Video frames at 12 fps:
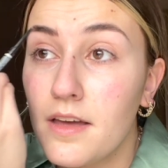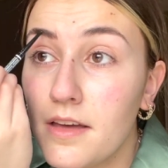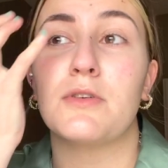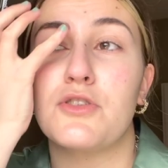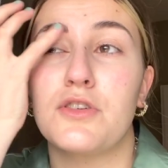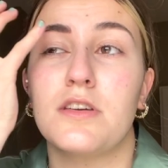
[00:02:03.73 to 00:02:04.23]

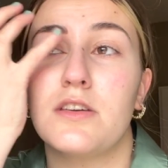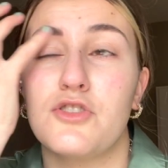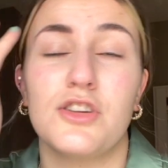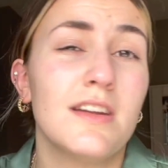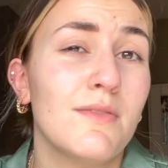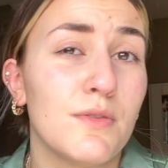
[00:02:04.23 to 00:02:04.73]
She
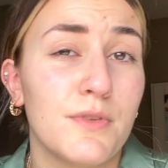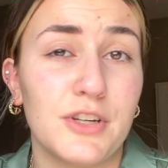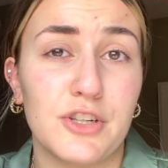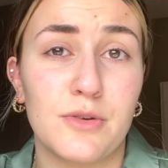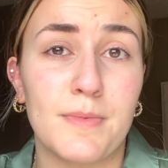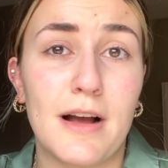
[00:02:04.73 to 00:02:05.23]
didn't even fill
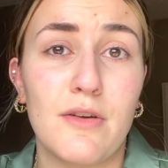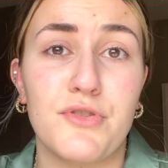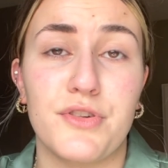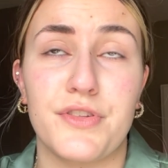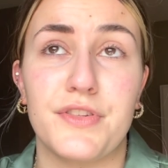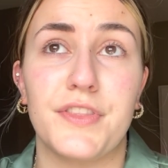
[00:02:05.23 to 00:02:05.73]
in her brows,
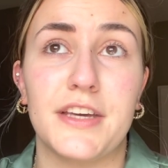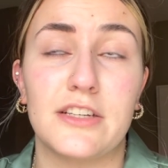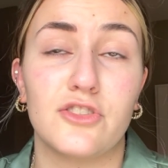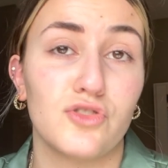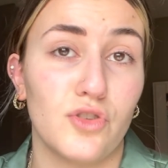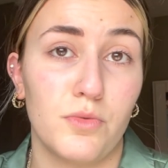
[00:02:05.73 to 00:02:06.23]
she just did like
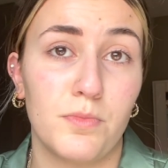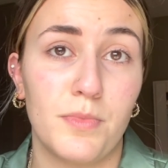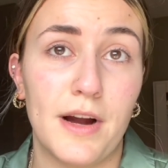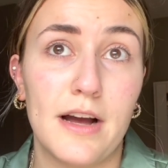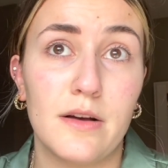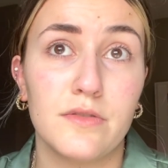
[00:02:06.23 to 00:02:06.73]
soap
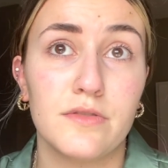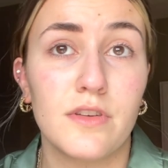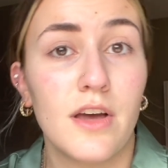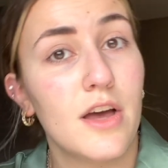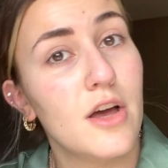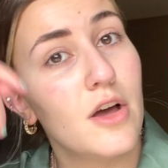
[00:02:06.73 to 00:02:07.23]
brows
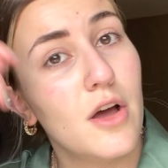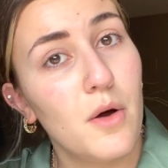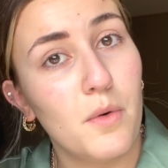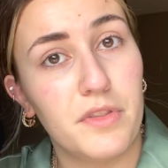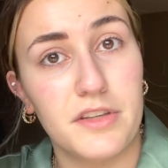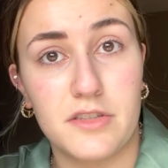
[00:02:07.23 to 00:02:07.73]

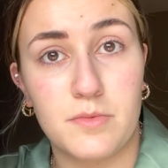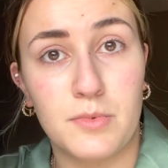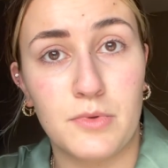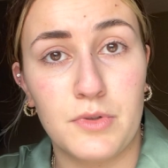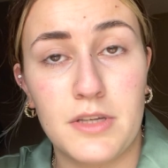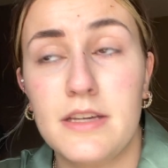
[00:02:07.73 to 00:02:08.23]
with a
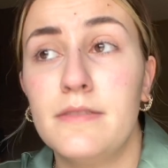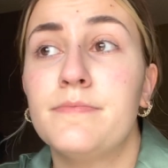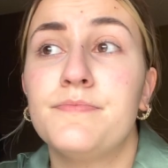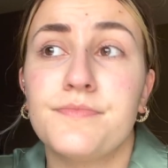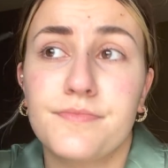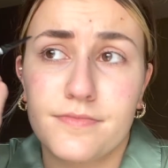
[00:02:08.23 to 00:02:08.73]
spoolie.
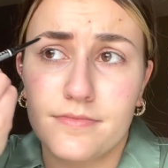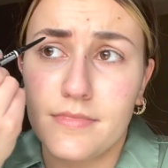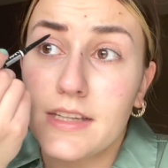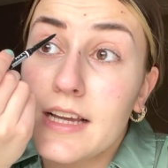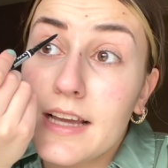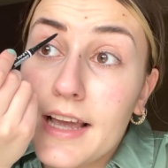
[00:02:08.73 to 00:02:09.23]

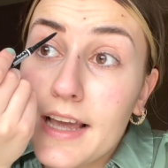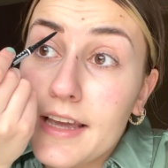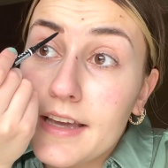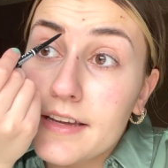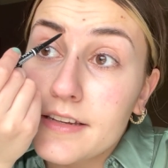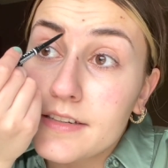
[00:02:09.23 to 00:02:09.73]

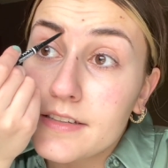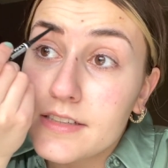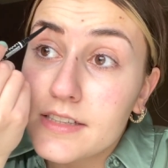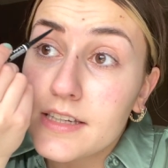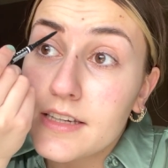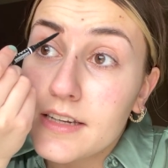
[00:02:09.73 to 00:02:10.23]
And
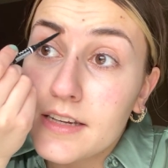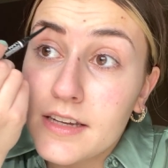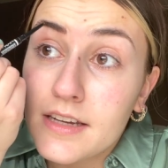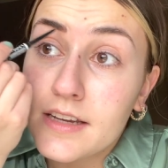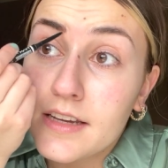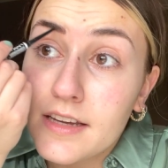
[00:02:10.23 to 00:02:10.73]

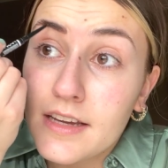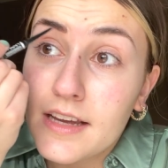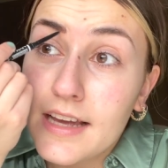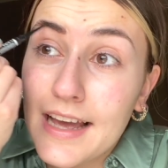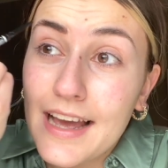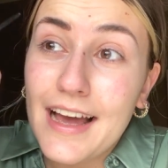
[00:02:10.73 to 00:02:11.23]

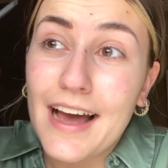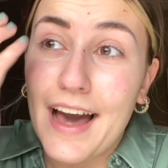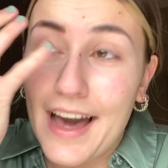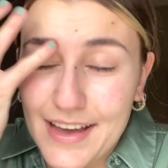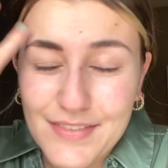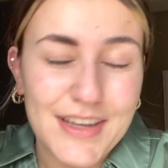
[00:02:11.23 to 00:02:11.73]
I
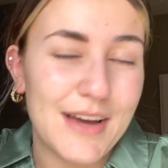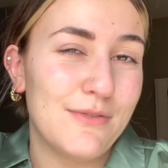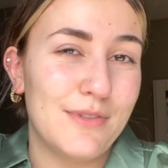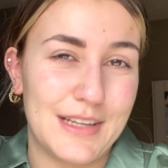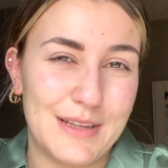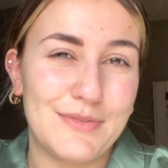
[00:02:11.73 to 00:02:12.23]
have to have
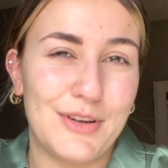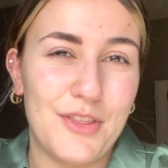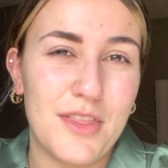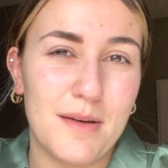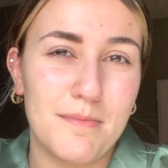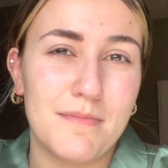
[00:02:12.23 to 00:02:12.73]
like fill
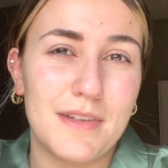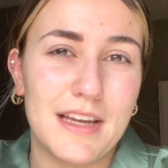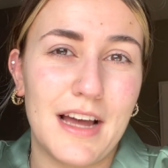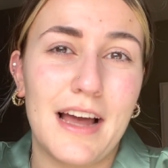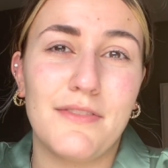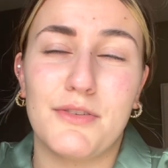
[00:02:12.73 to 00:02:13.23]
them
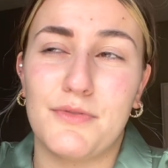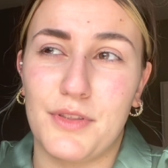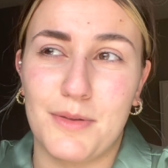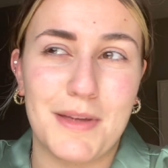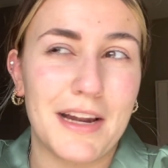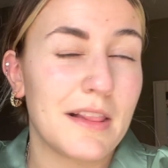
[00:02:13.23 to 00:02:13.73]

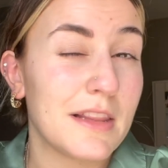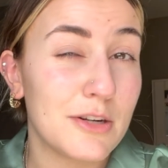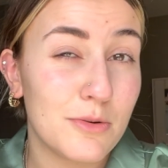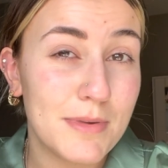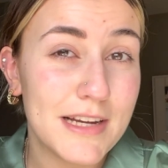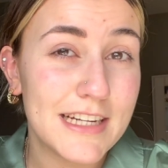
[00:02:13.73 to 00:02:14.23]
in a little
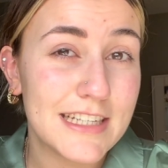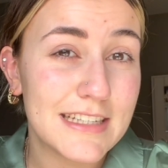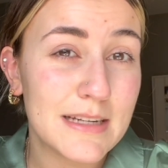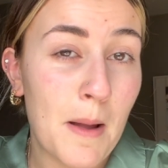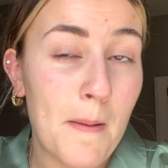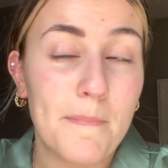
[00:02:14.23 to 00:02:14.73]
bit,
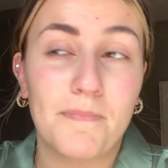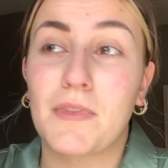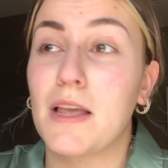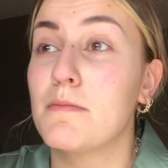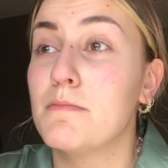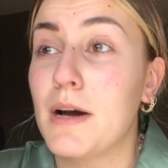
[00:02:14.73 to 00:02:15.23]

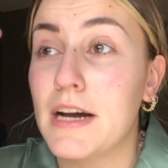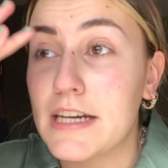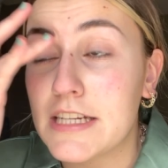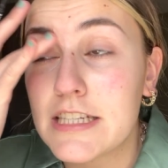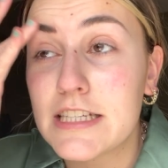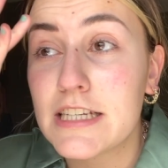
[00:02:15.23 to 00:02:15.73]

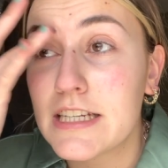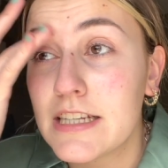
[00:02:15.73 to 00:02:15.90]
but